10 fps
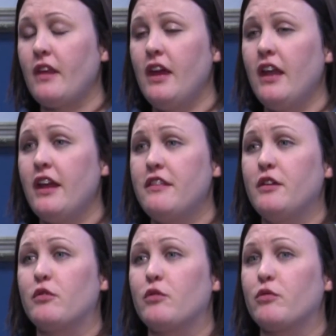and I
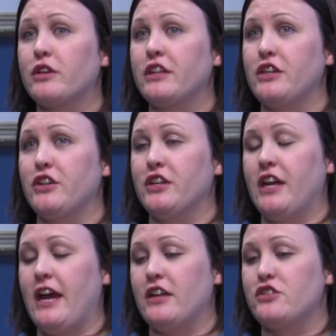think we're really
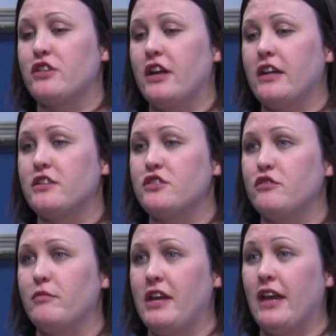good at trying
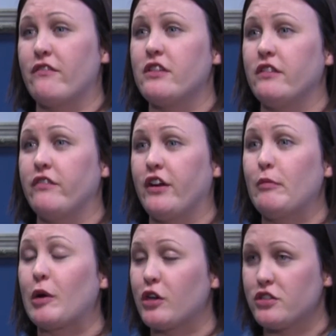to make everything
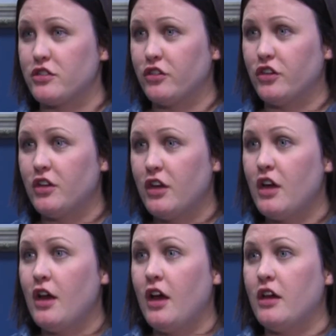very personal
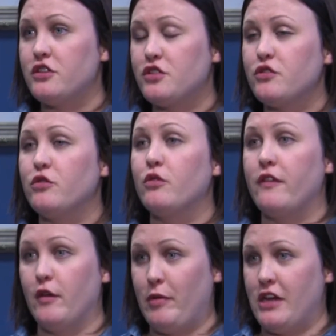to
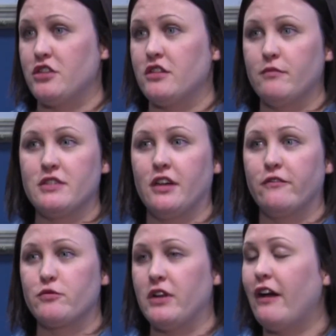the patients
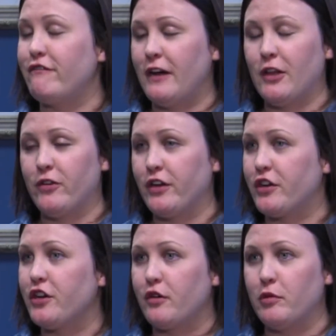themselves. We're not following a
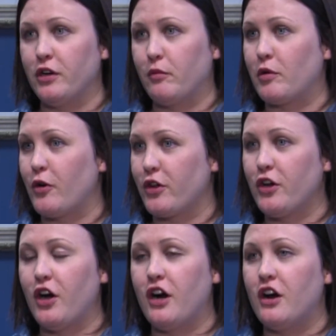cookbook
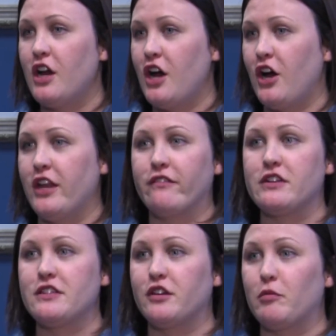protocol on
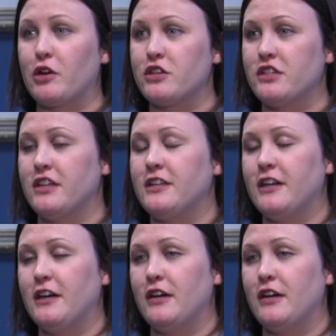every single person.